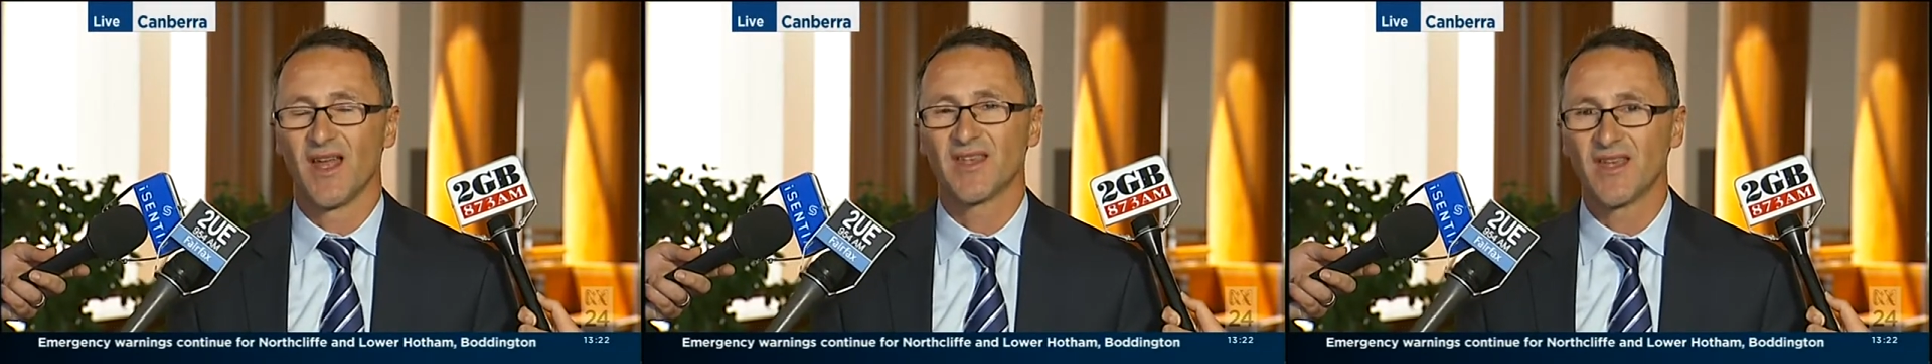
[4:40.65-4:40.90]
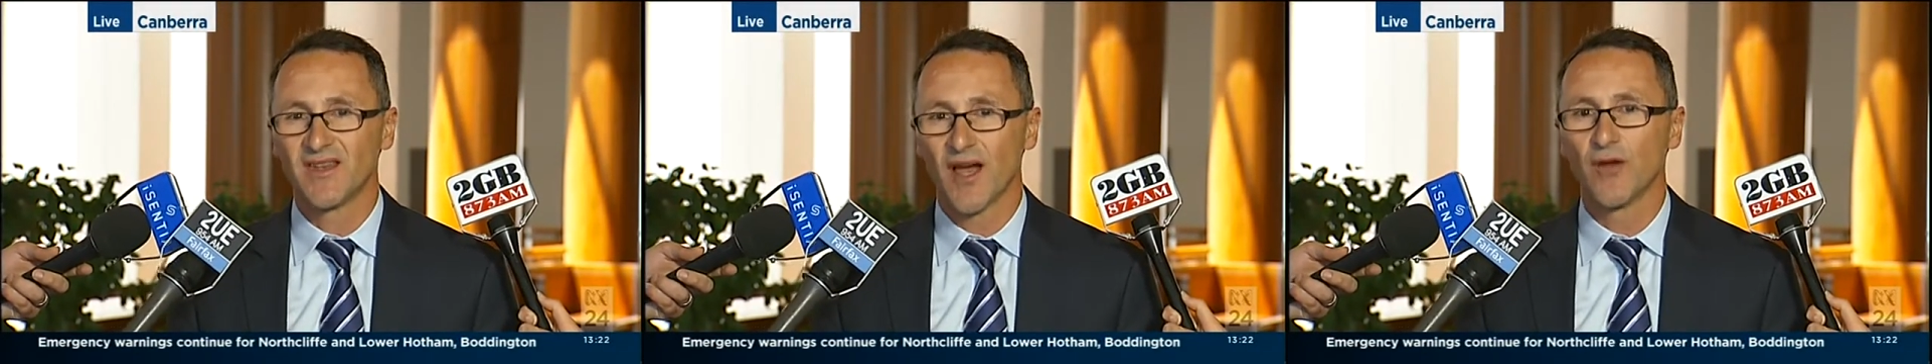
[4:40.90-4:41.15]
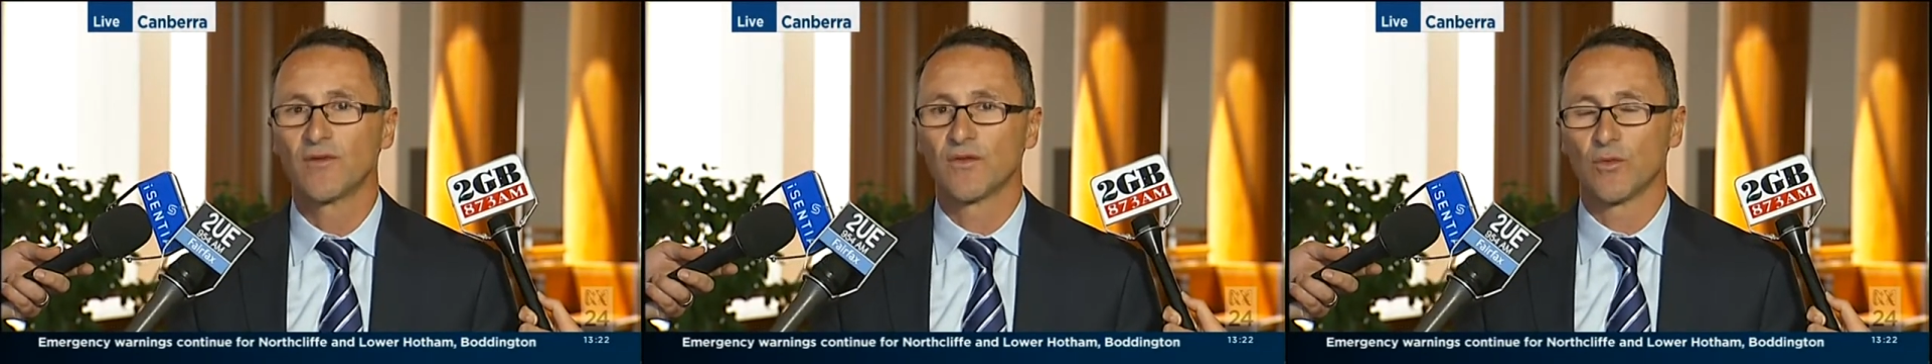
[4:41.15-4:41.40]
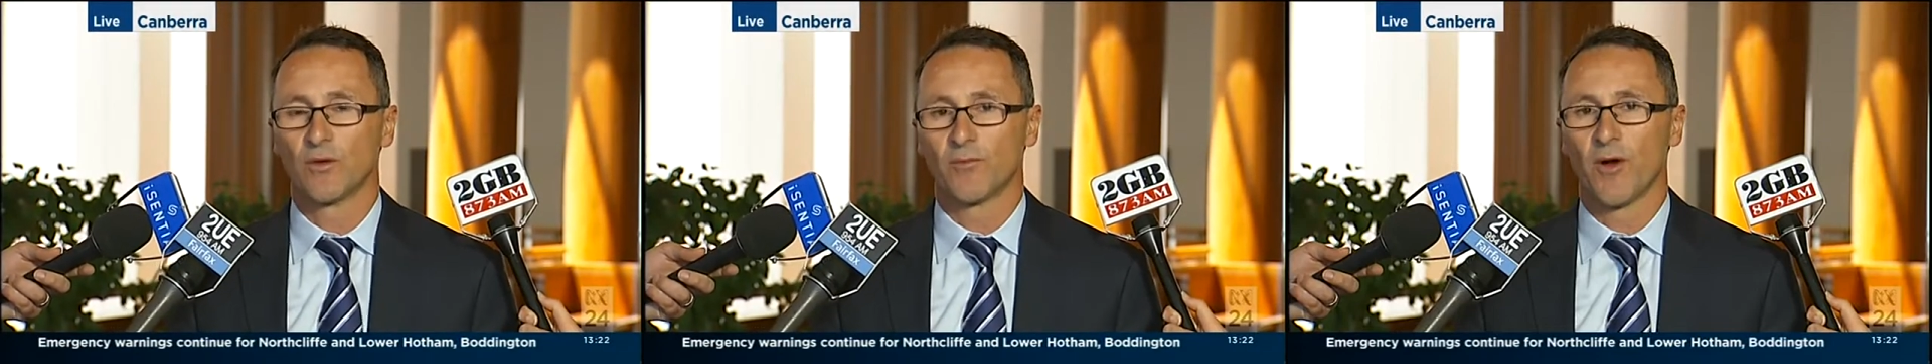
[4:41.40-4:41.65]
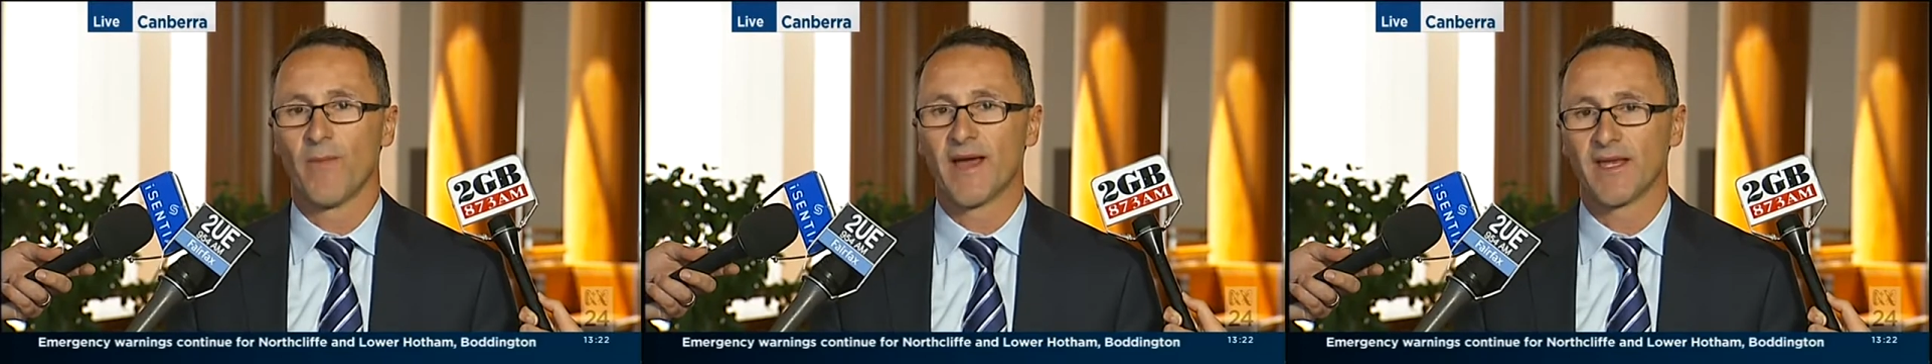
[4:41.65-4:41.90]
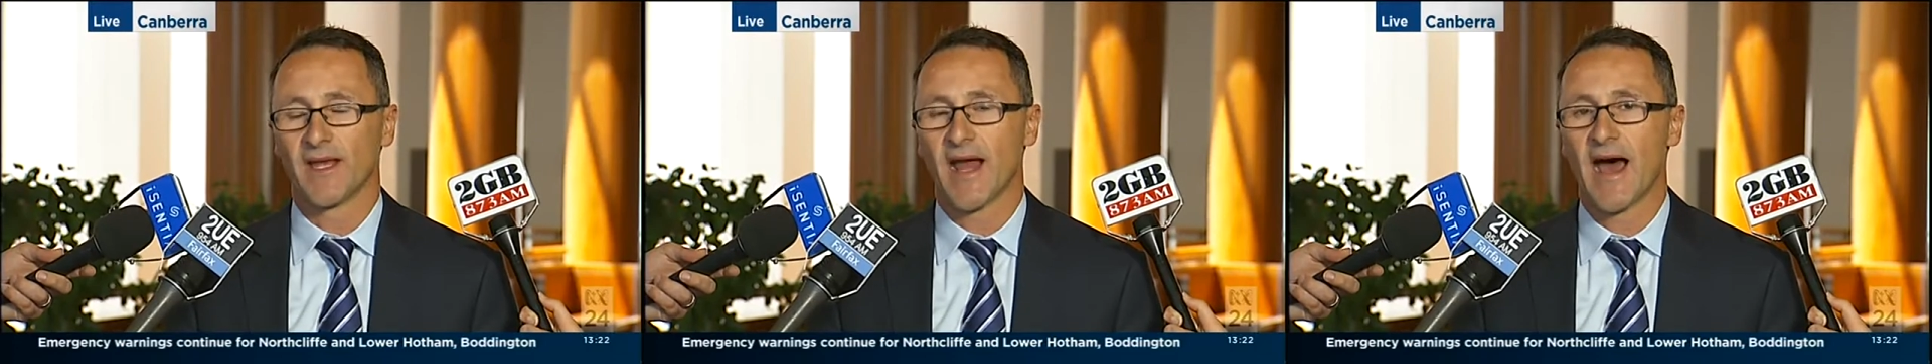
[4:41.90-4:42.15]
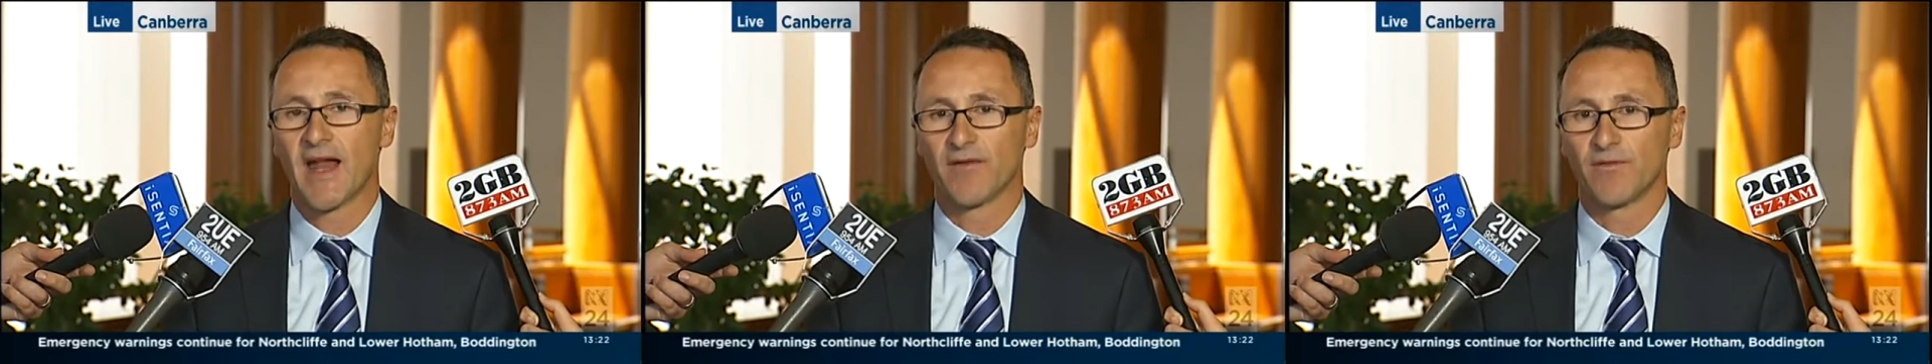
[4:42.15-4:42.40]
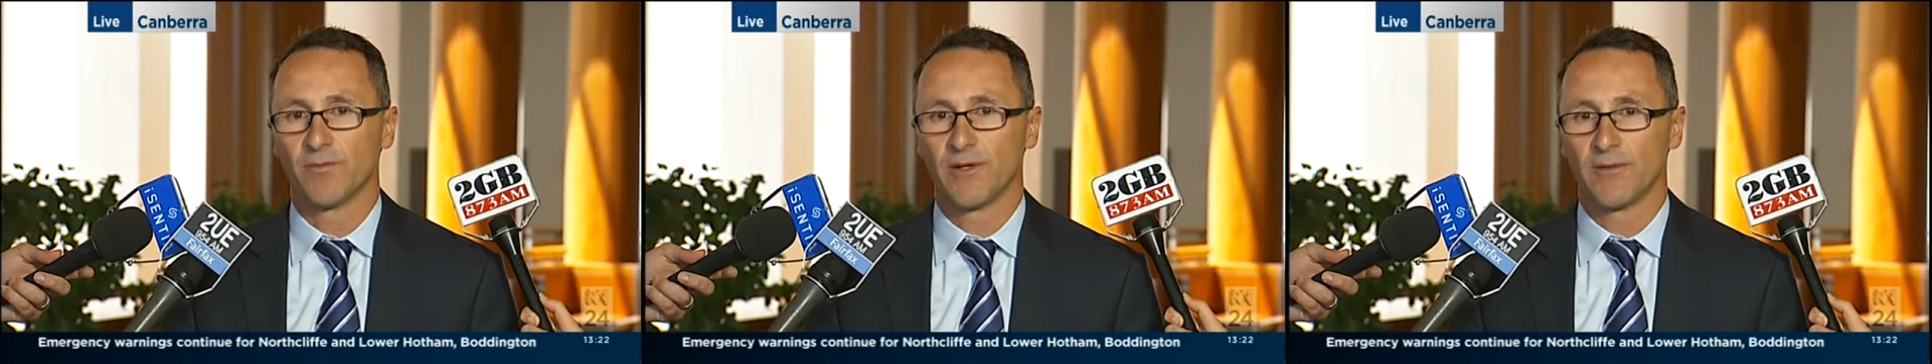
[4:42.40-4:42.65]
you don't do it by making it harder
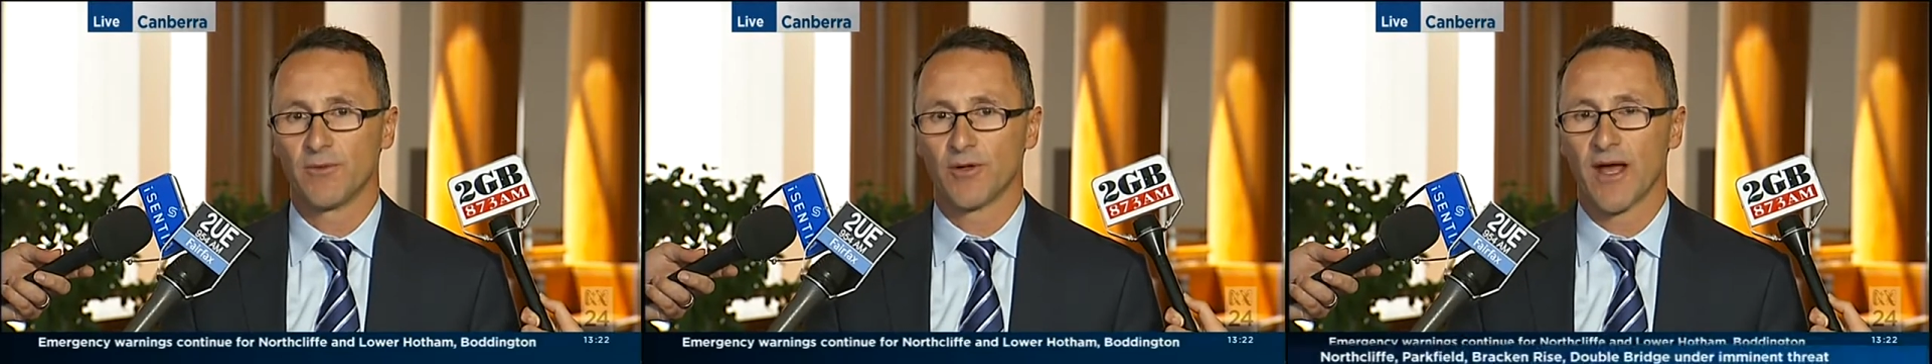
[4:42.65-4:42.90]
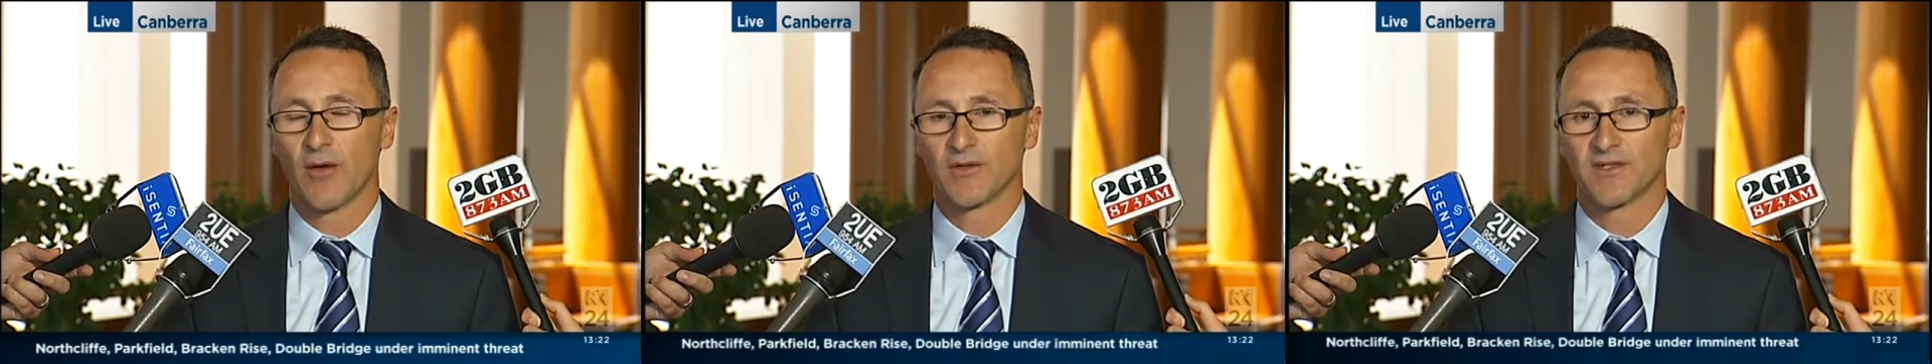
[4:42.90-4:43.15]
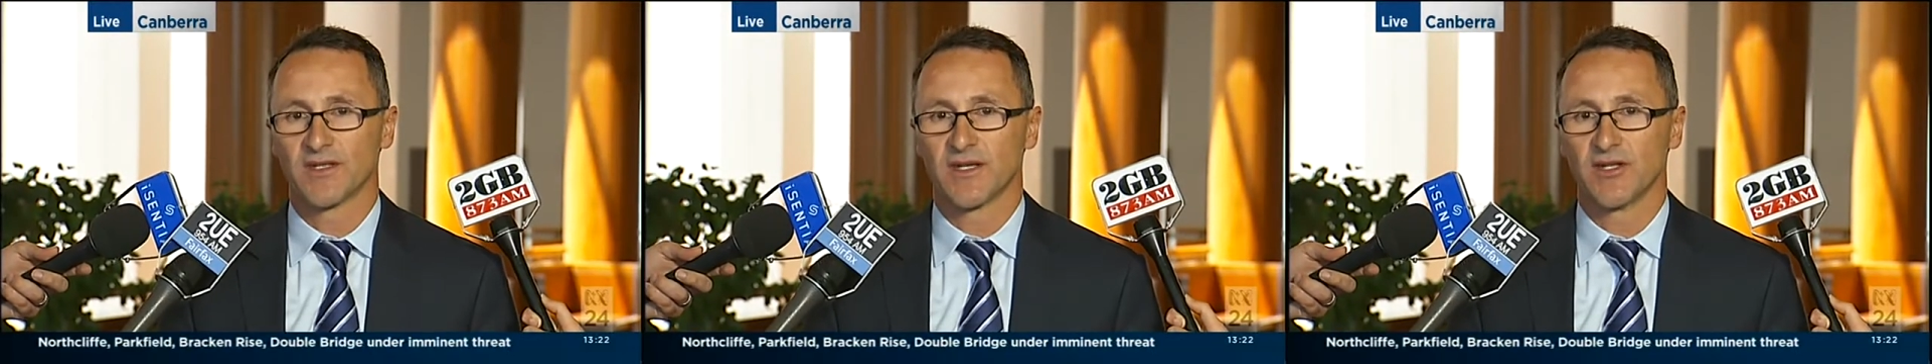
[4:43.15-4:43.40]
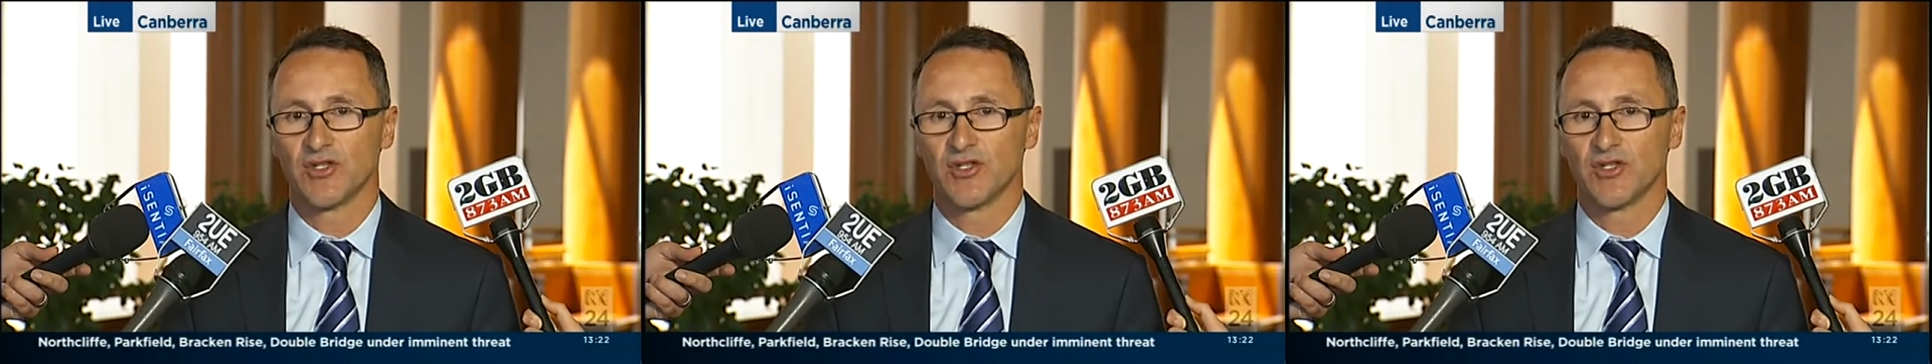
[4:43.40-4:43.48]
for people to go and see a